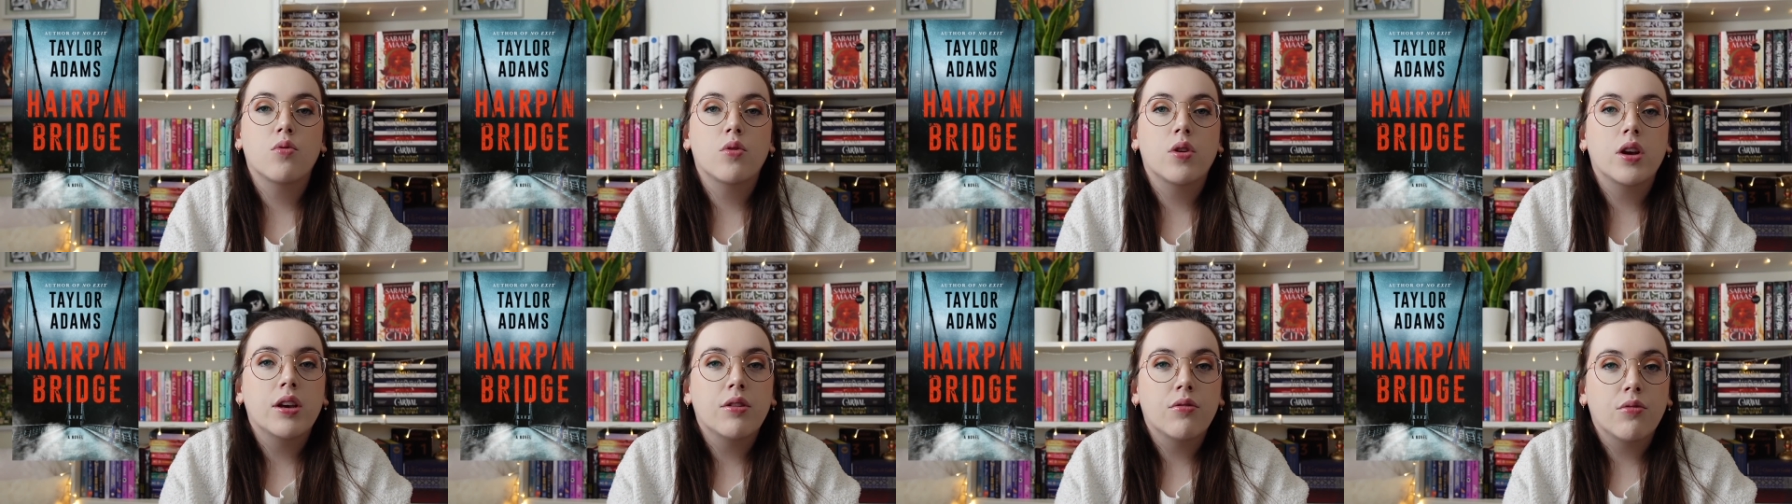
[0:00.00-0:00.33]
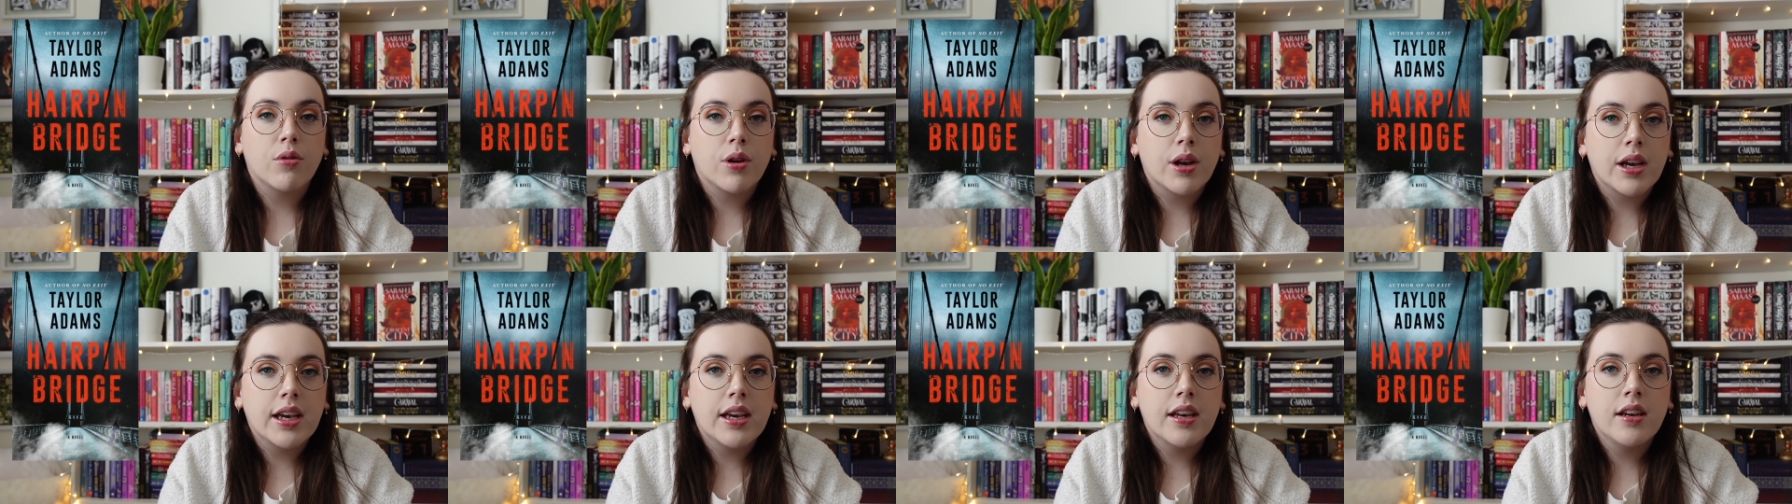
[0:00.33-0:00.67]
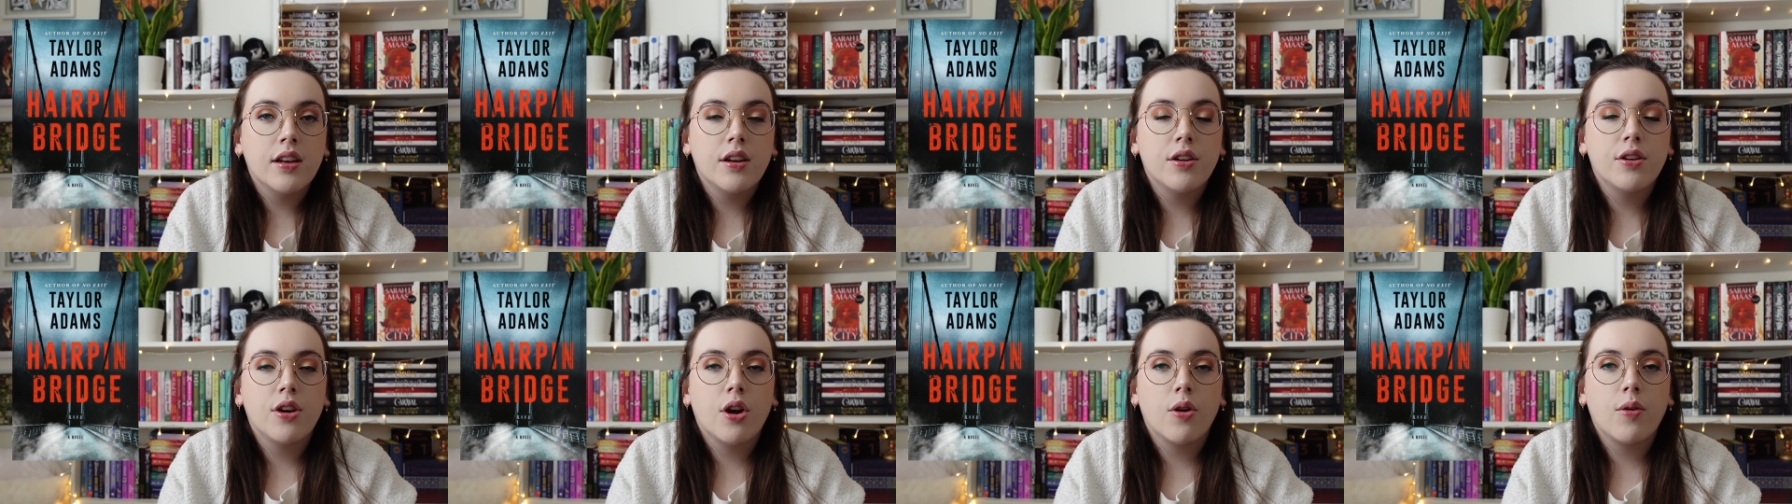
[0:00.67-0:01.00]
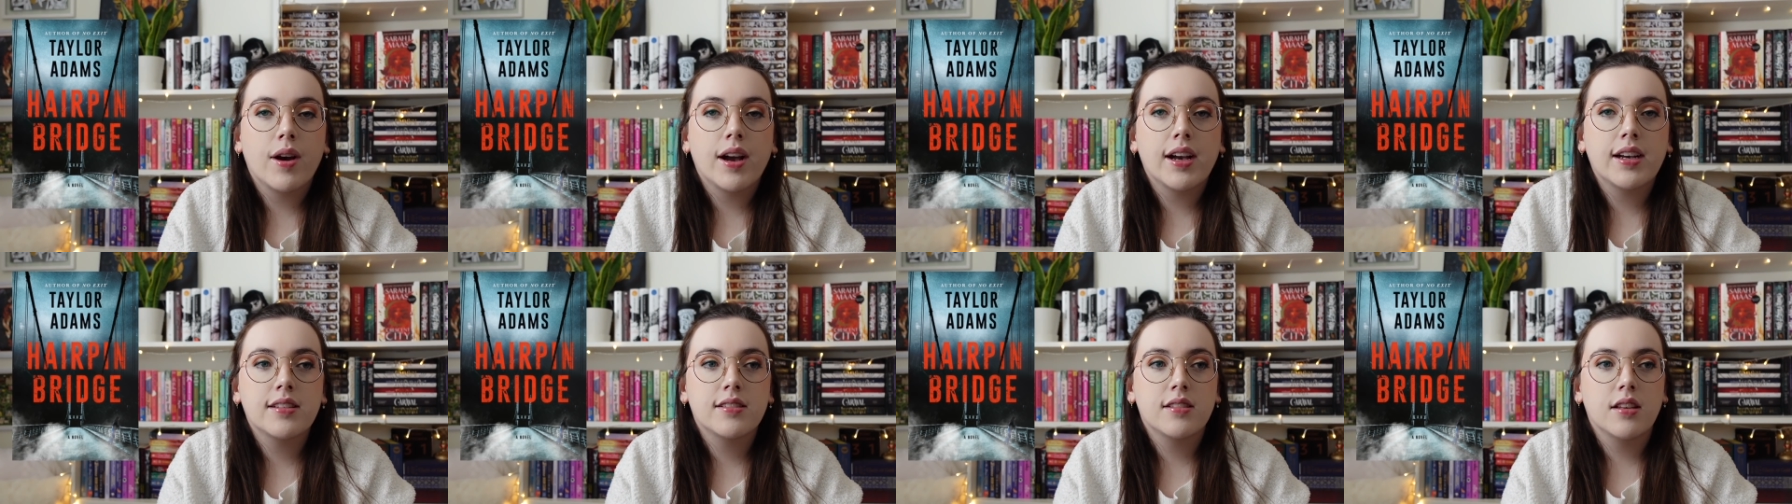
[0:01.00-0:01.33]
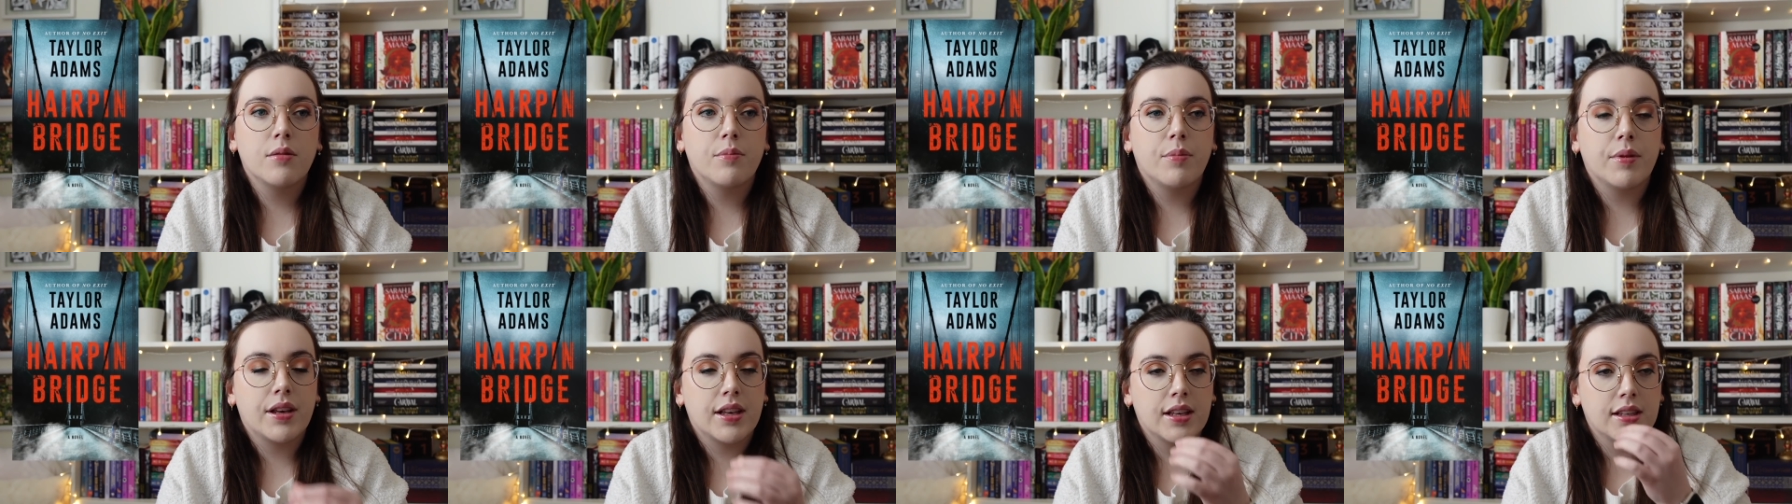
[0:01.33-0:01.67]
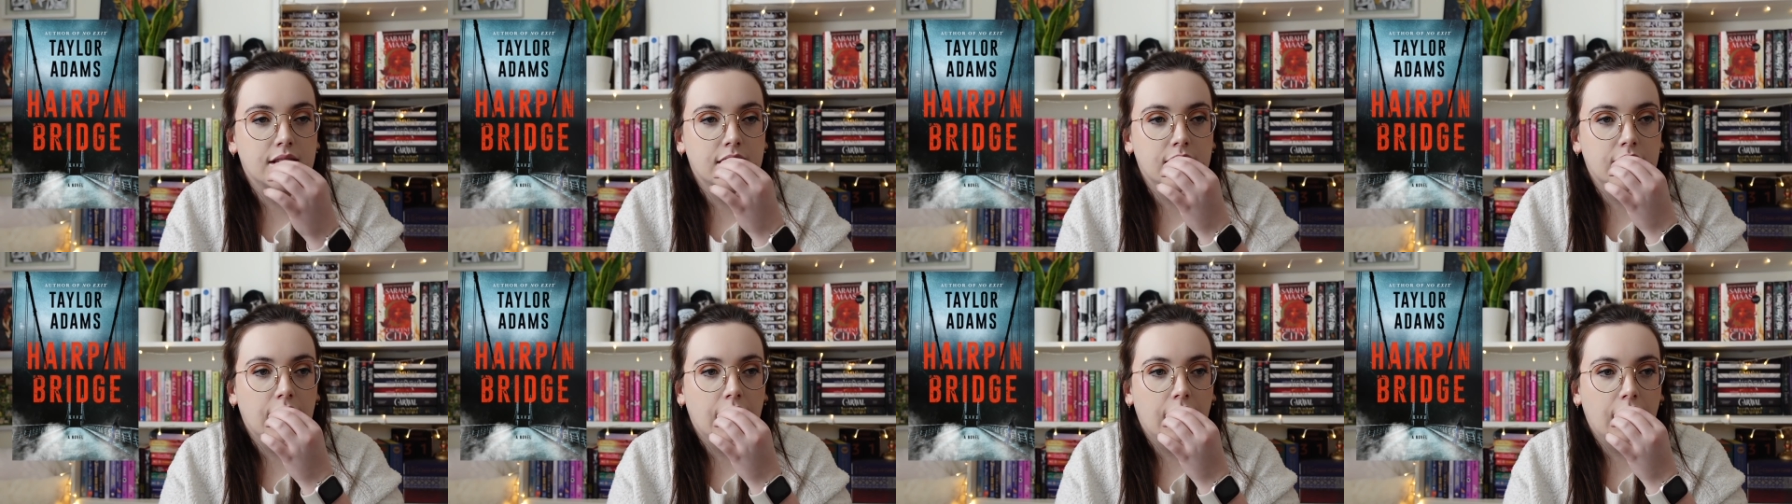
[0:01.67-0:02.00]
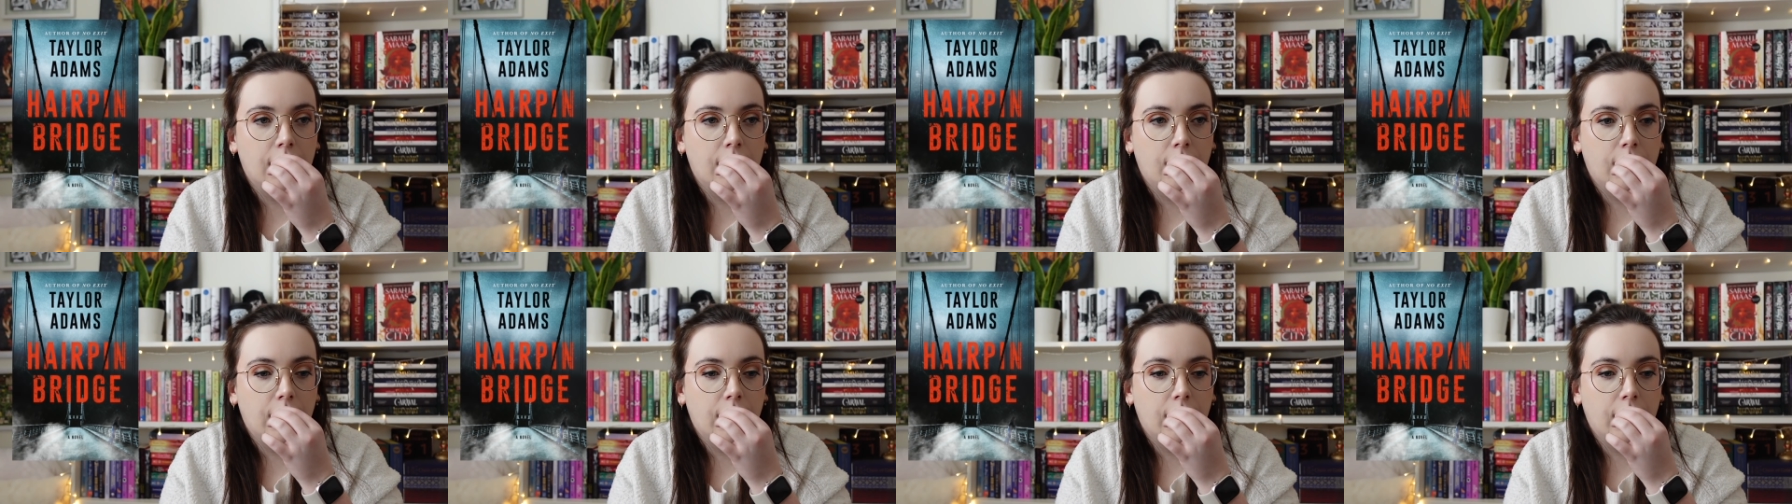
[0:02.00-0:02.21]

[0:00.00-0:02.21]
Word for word: reread No Exit because now